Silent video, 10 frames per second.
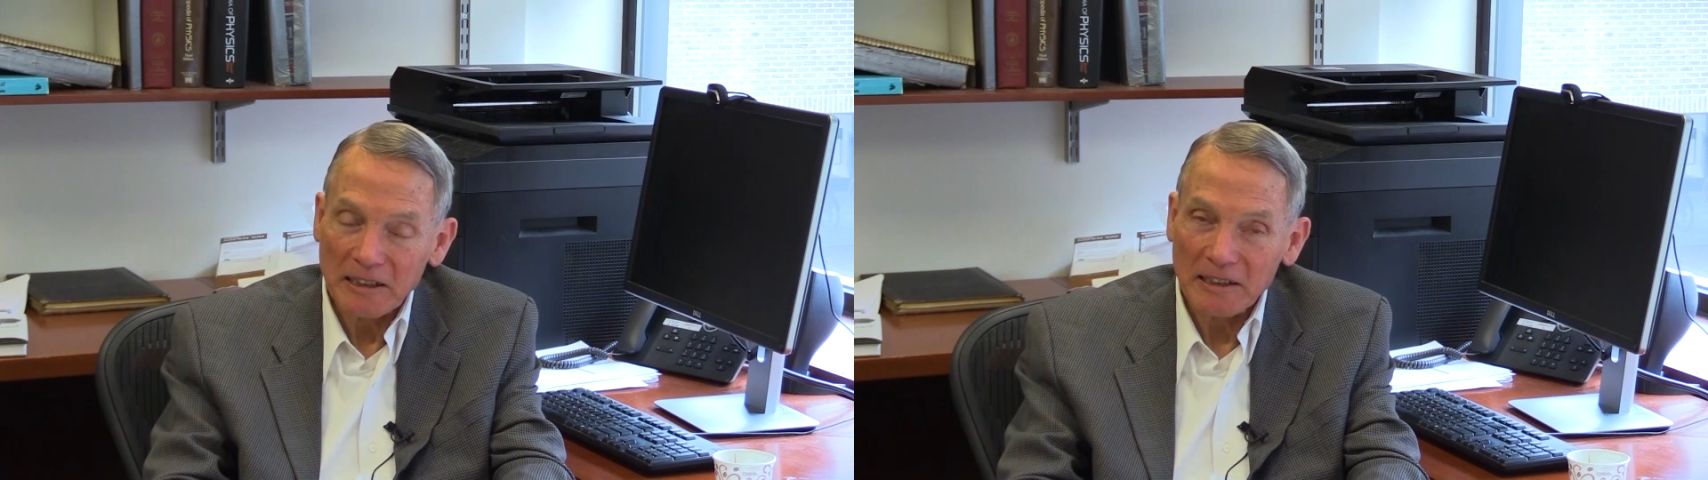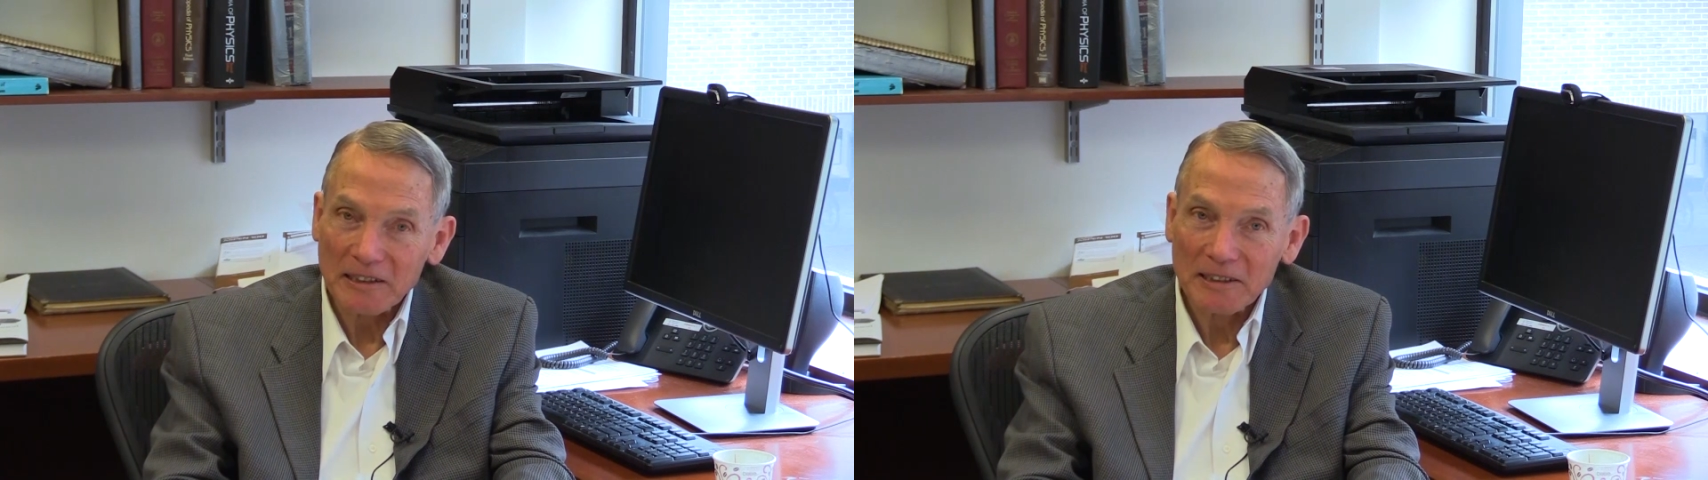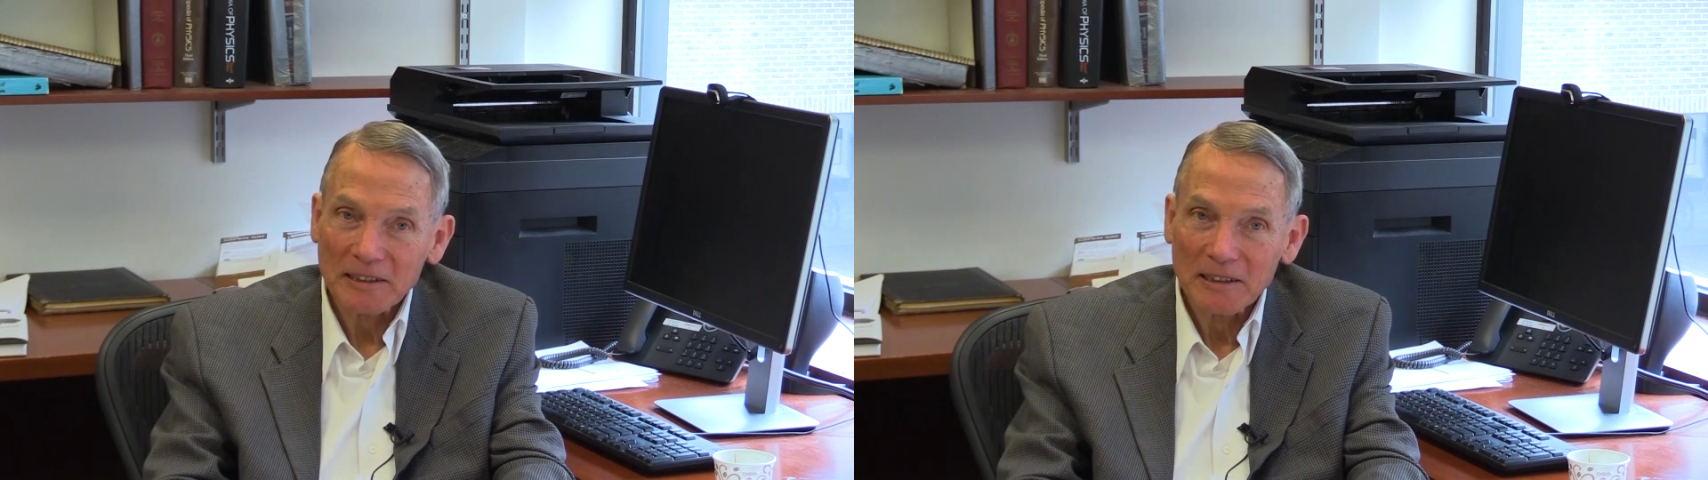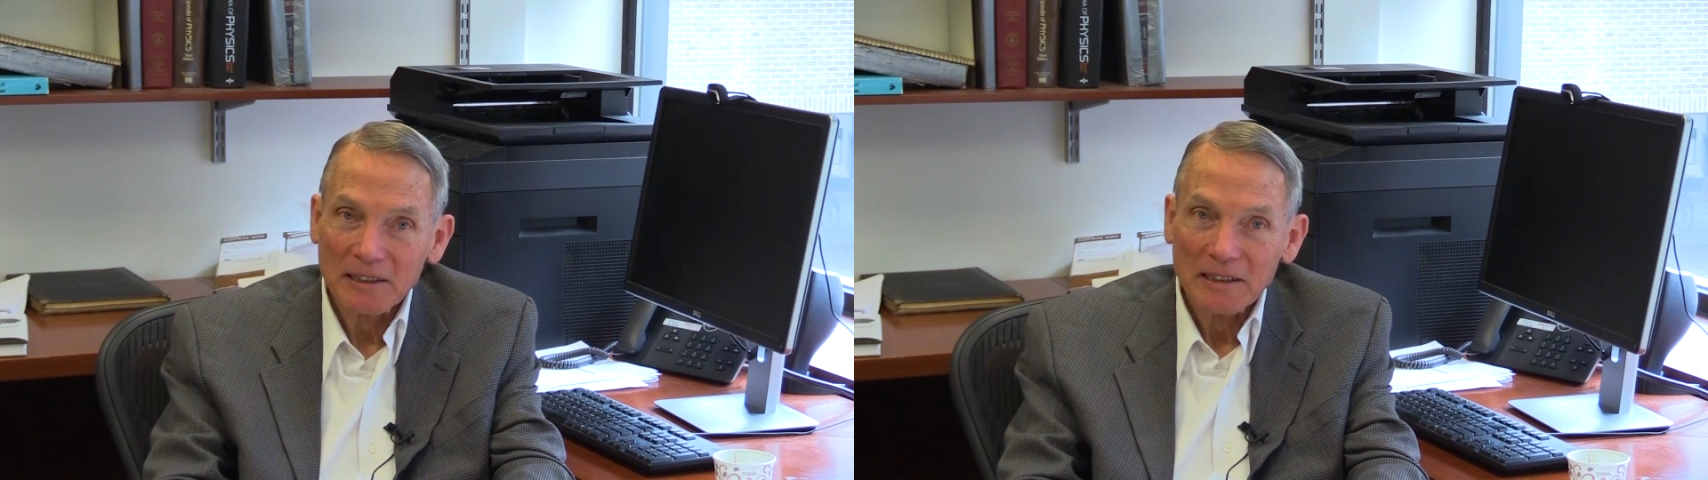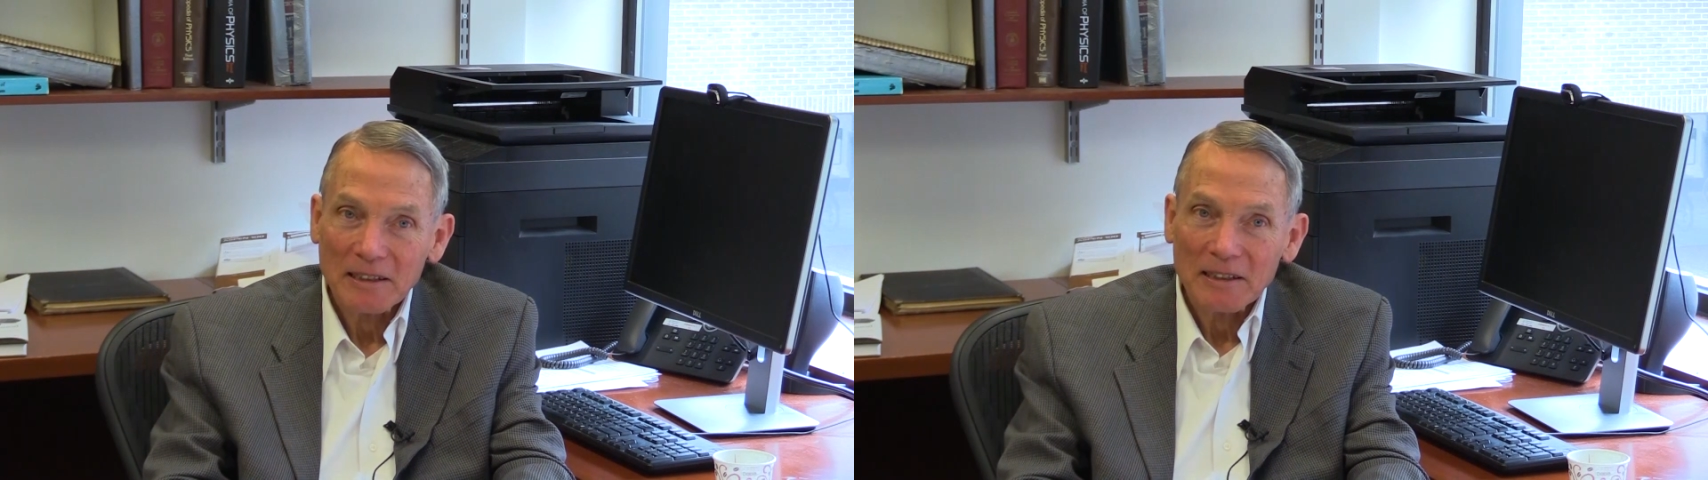age
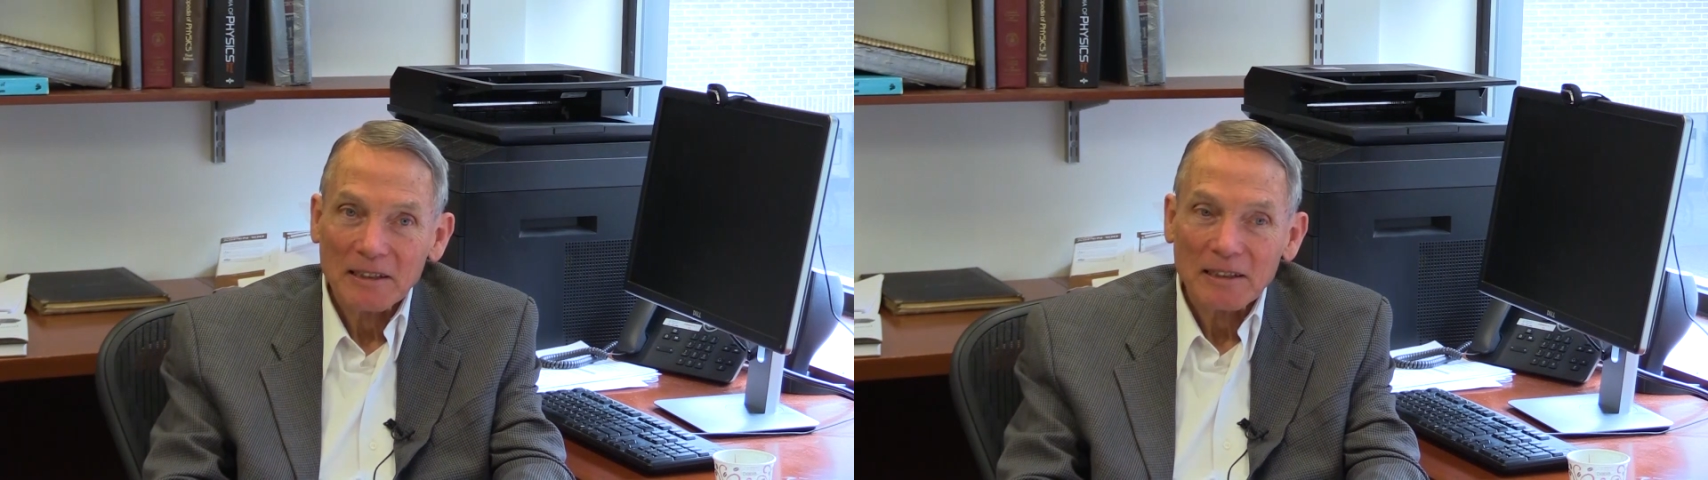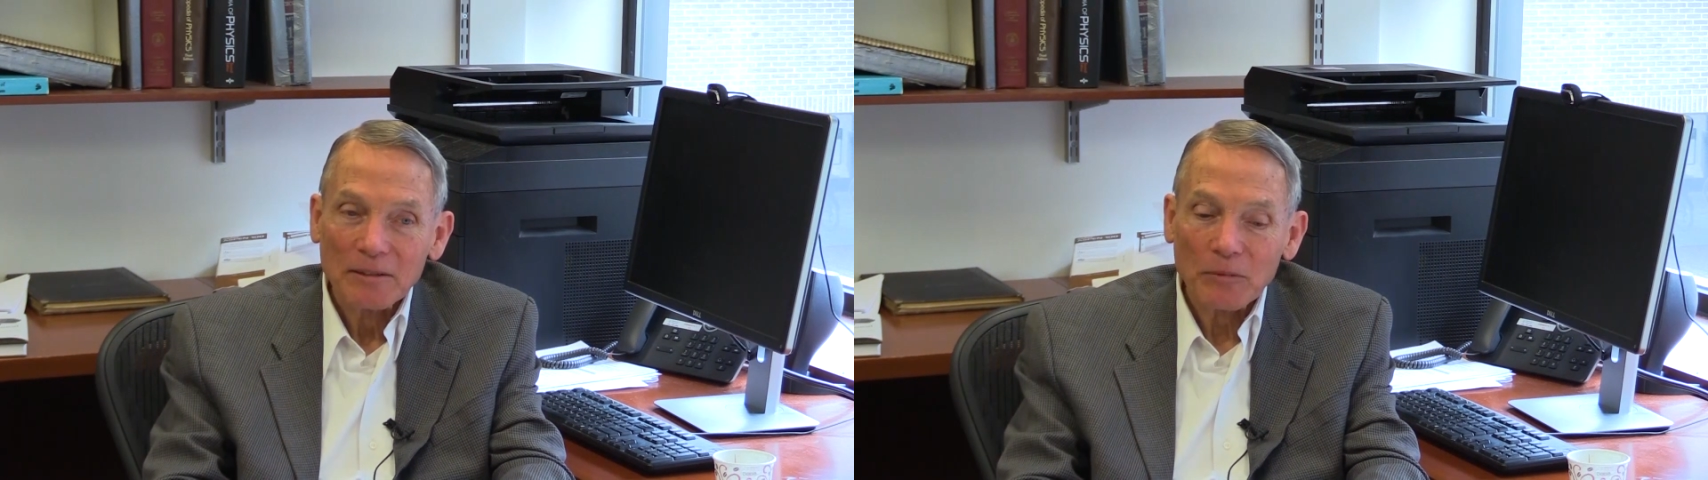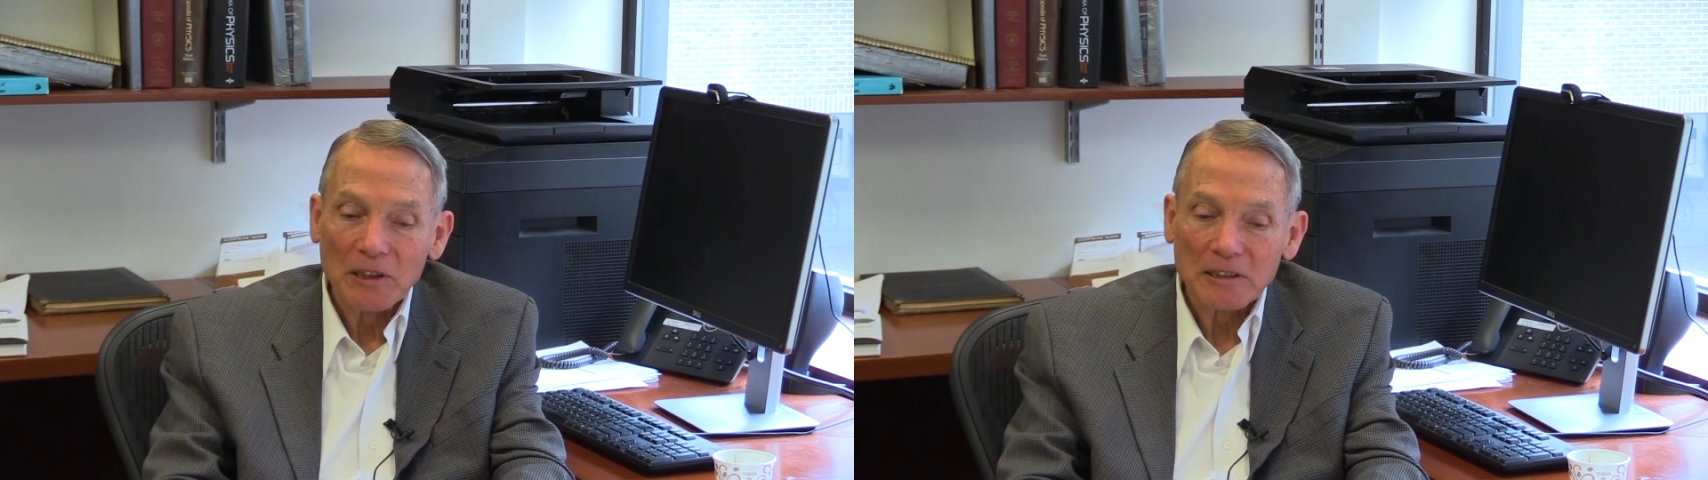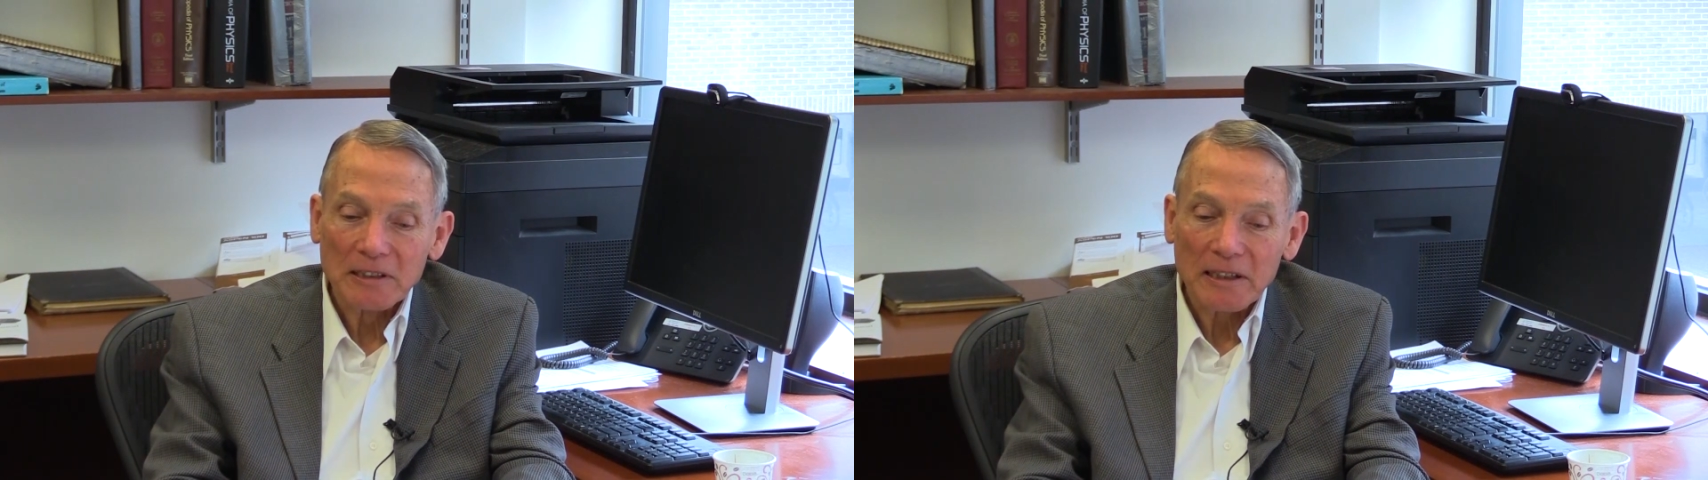was